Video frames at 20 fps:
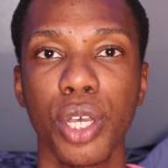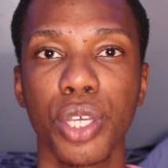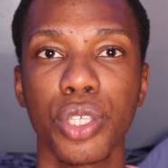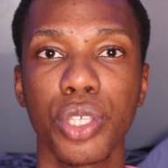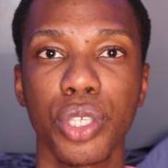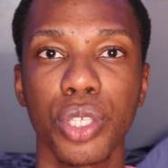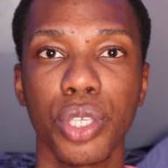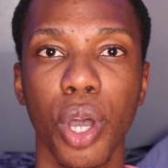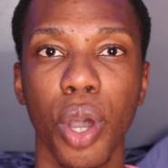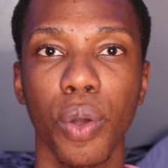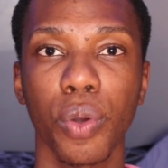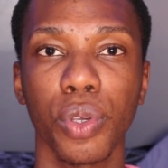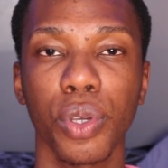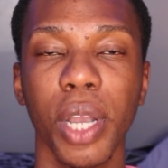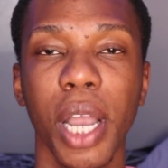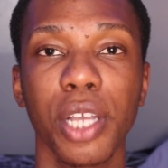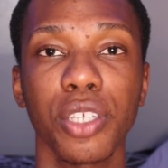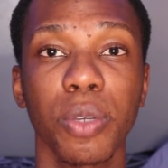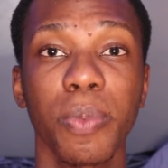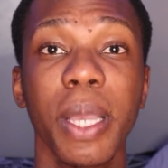So you
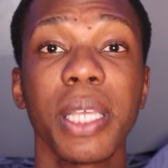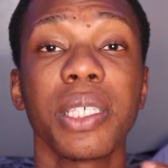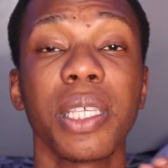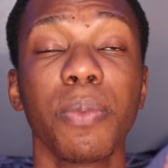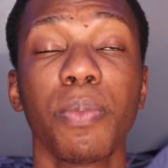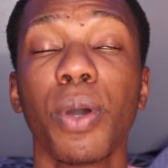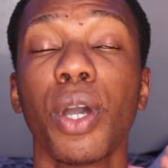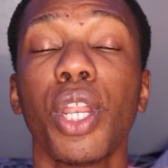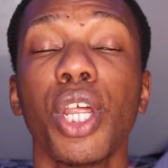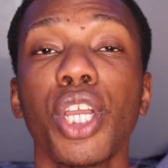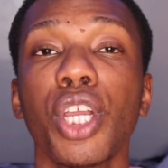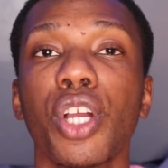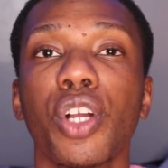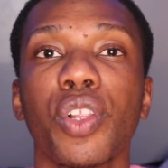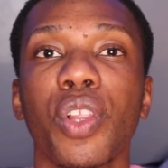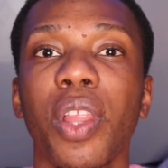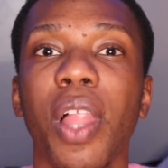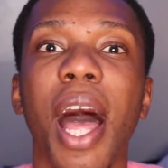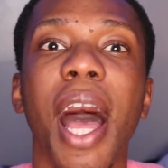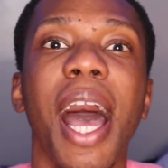guys are basically putting your
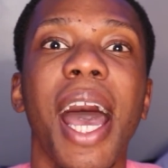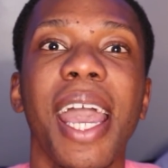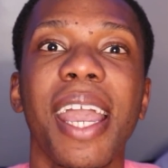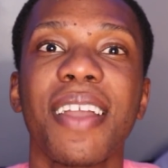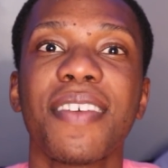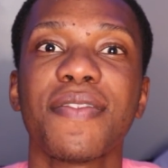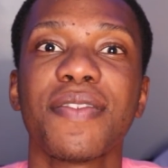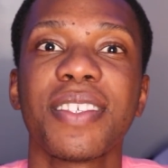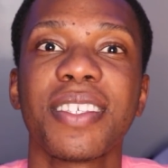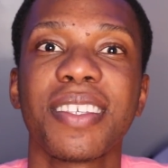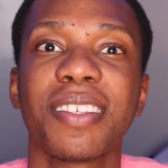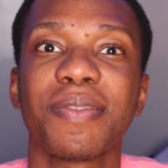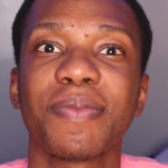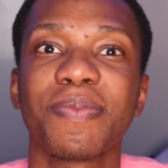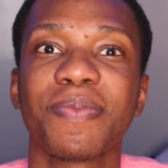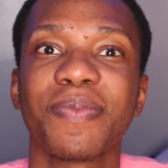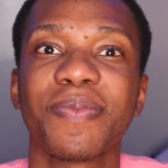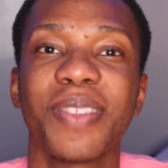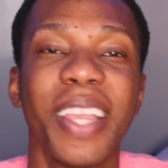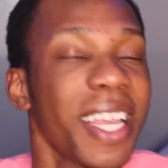lives
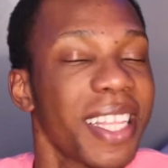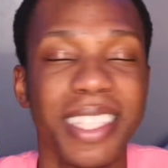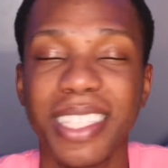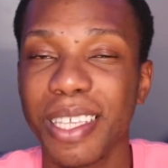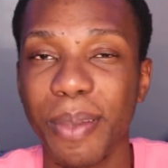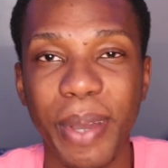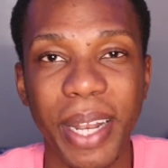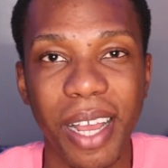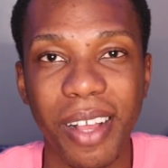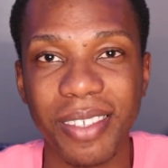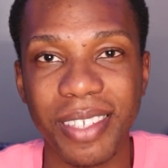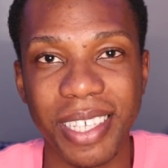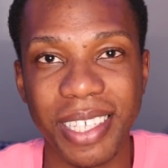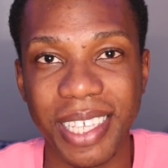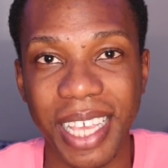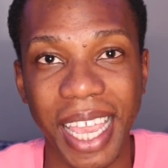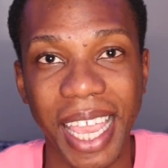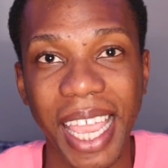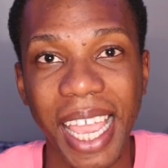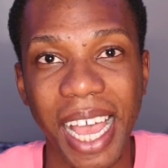in someone
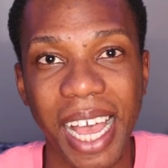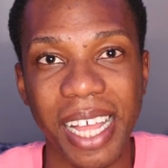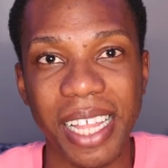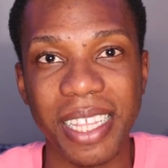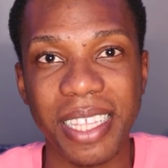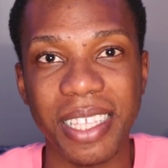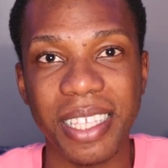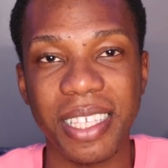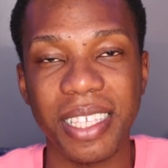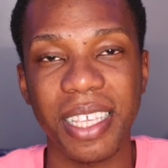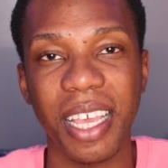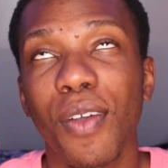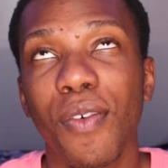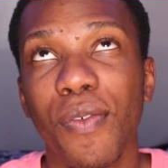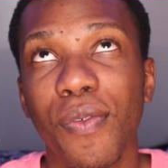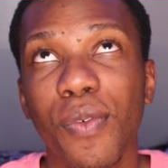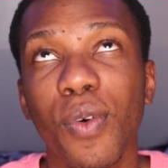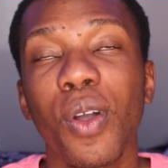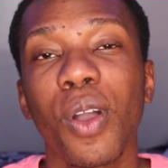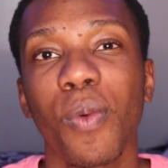else's hands
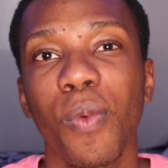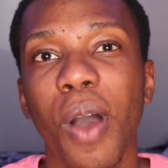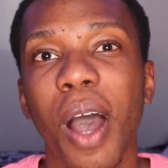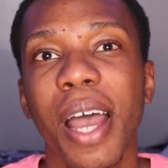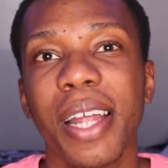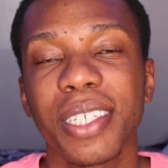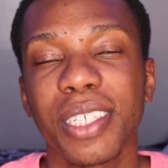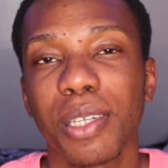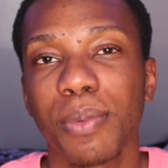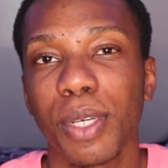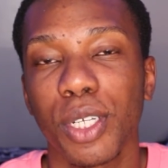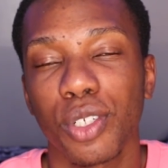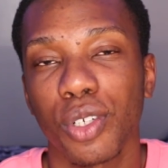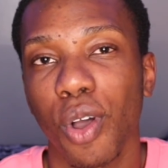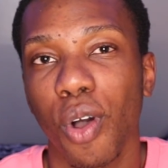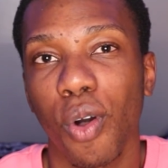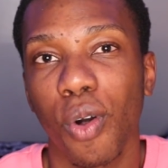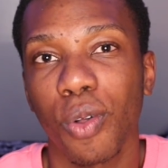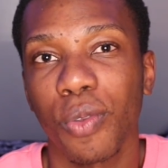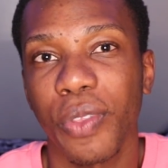for what? To be
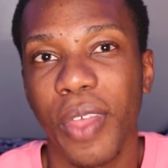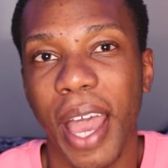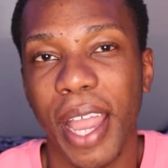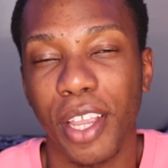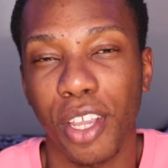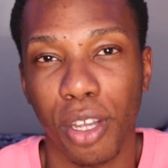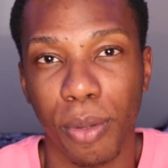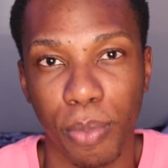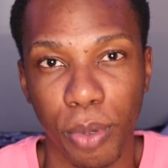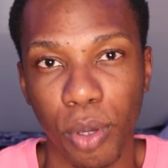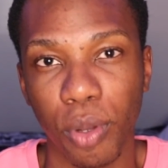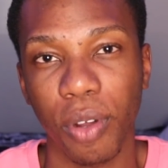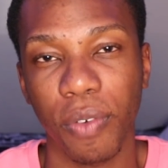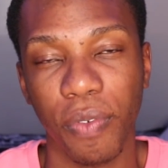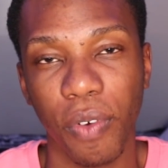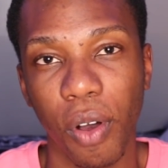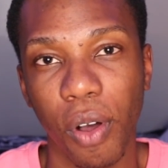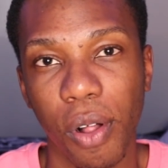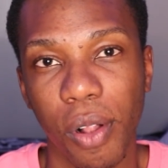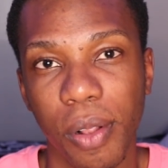told that you're
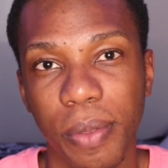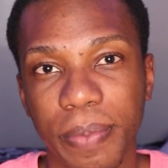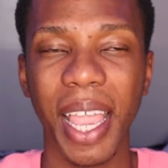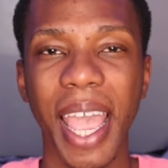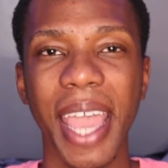beautiful?